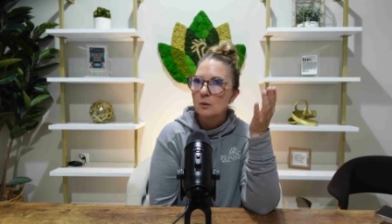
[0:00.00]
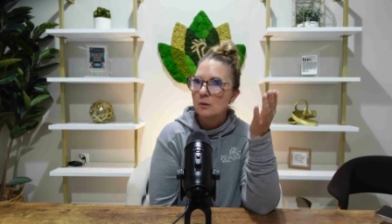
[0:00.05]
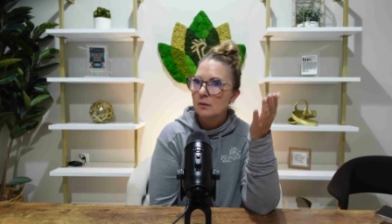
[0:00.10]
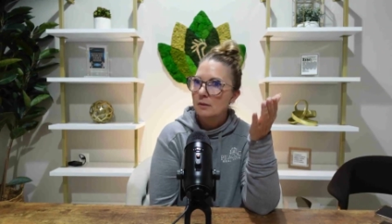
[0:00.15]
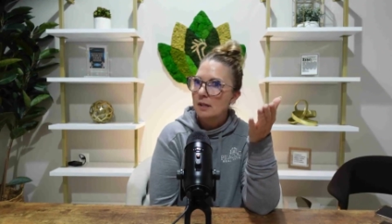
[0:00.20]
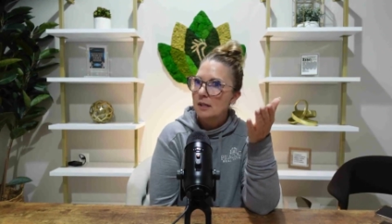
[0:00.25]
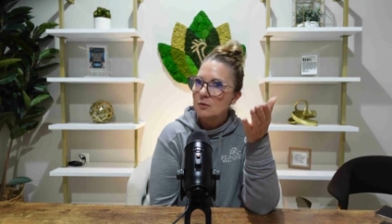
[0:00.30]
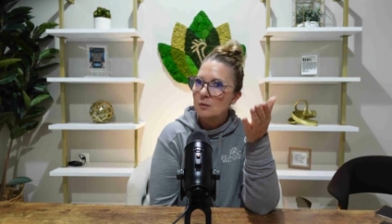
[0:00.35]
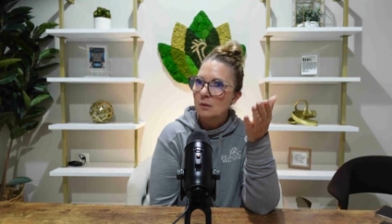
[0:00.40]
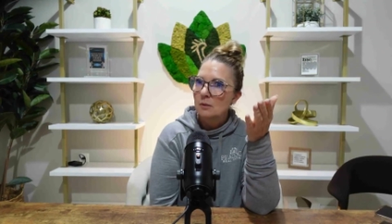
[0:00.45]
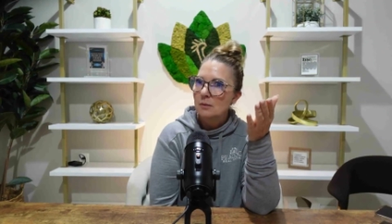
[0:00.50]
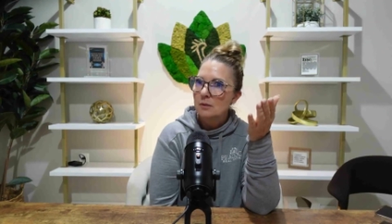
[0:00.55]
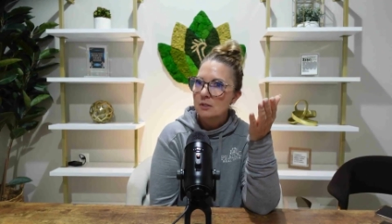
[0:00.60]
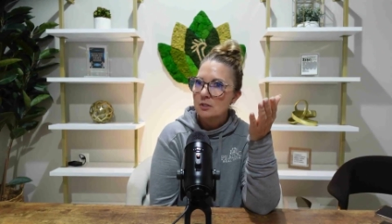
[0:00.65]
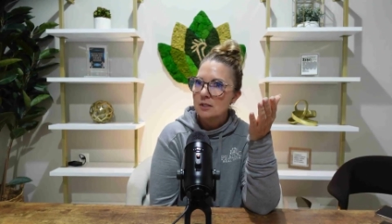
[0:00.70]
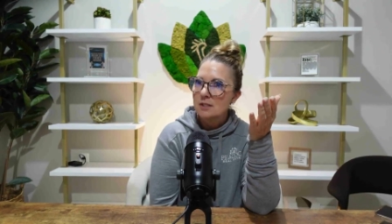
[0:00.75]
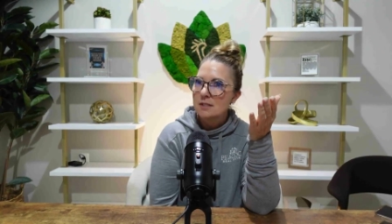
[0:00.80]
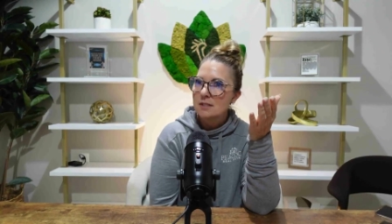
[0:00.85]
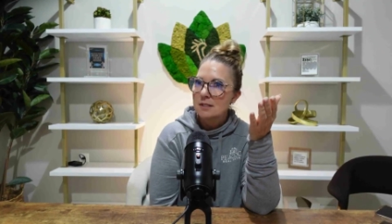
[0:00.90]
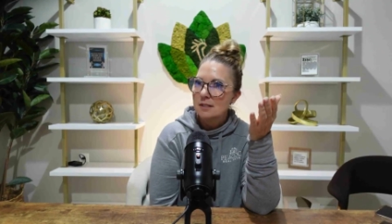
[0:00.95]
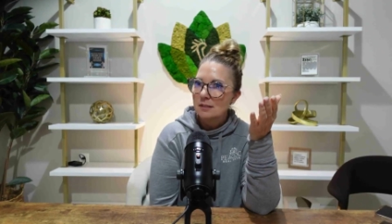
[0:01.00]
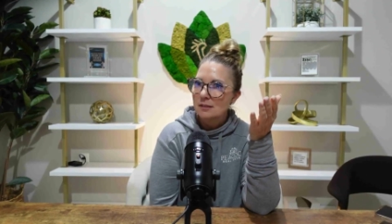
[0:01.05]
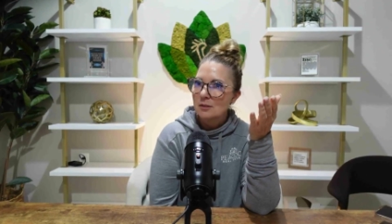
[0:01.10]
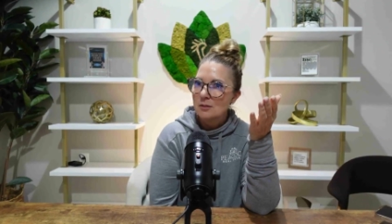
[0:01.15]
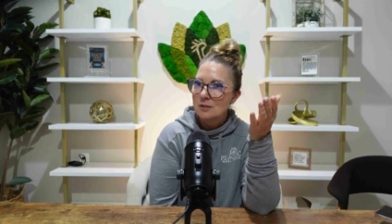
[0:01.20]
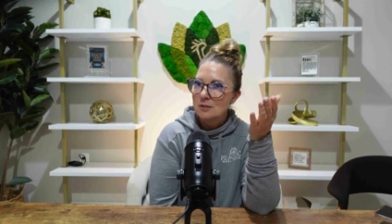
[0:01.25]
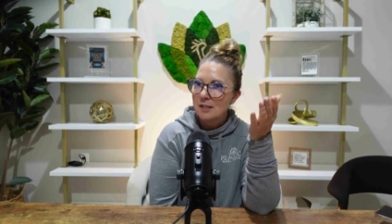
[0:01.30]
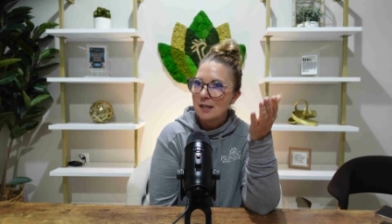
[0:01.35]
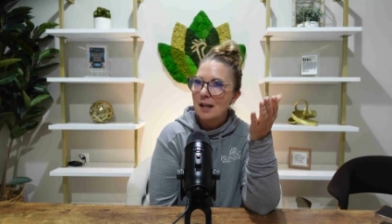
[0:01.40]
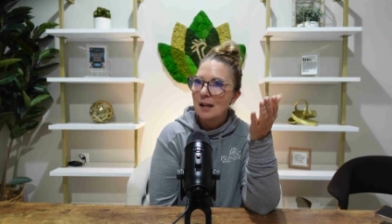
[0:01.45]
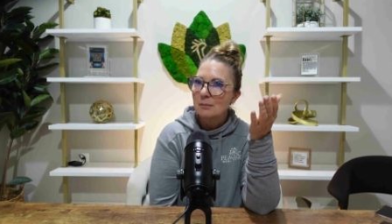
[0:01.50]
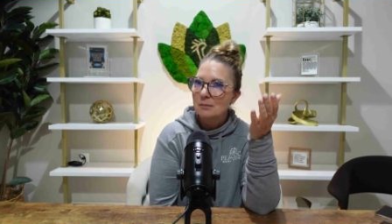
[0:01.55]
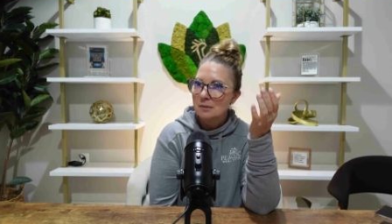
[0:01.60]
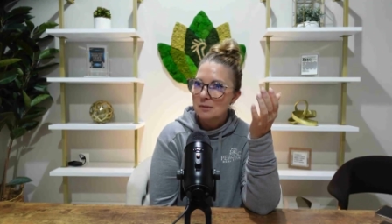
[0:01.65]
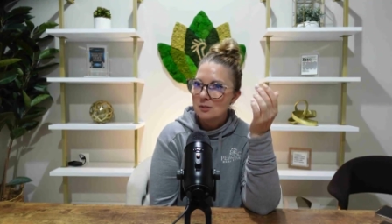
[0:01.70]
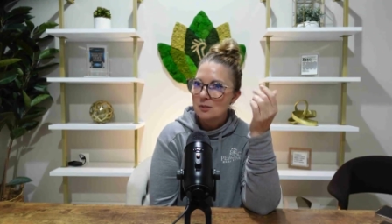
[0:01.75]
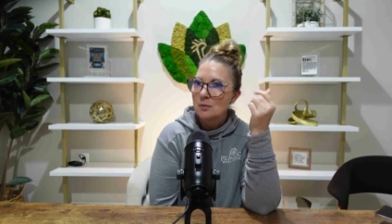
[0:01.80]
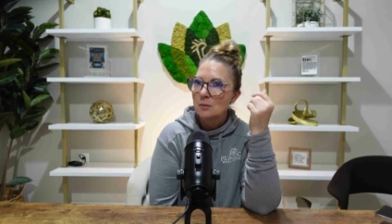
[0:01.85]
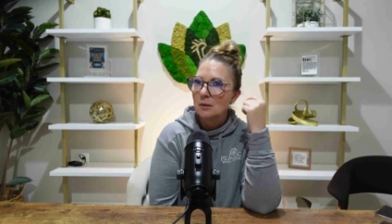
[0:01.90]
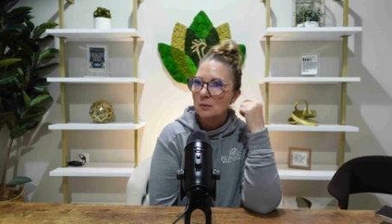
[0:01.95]
Well, that's what we just did those
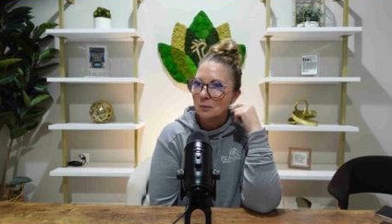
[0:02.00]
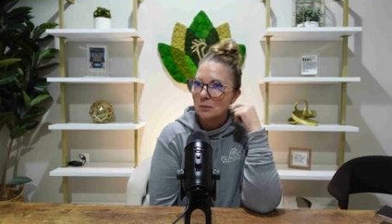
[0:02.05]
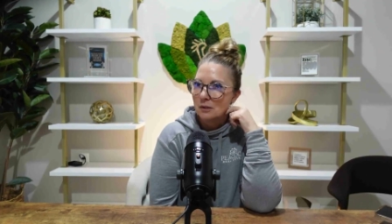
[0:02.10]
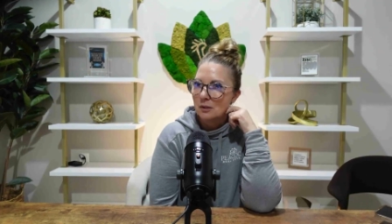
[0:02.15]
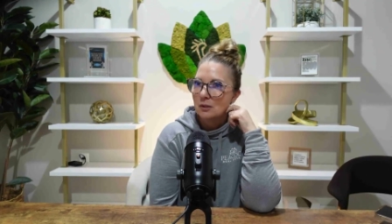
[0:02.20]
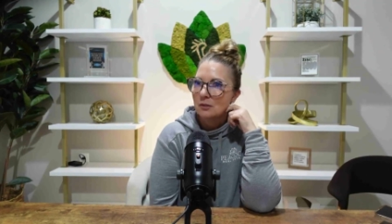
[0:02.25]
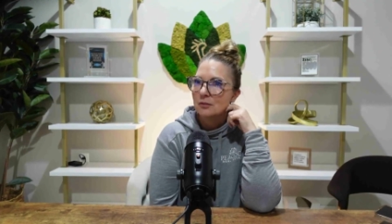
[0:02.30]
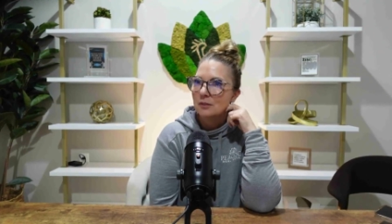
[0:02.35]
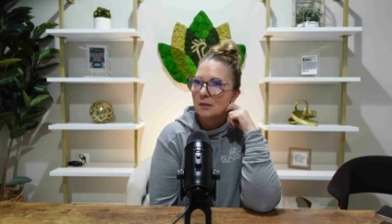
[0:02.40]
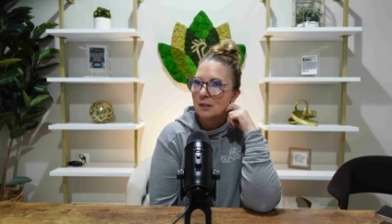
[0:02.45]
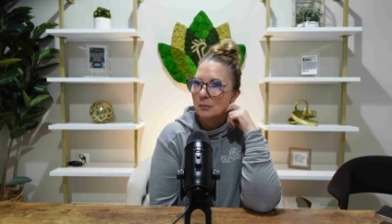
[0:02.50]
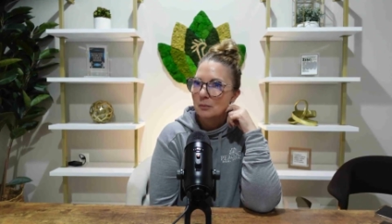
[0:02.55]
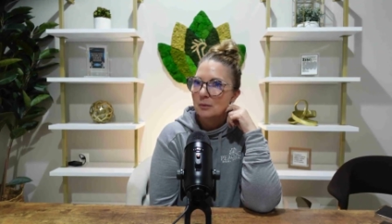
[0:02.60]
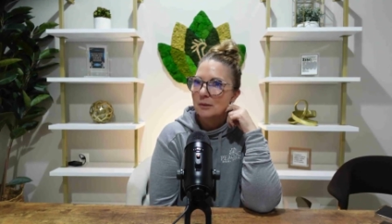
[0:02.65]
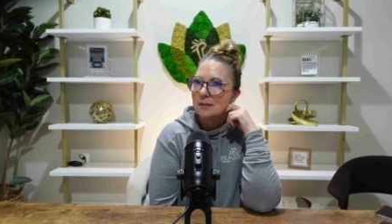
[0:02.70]
cabinets with with our flip.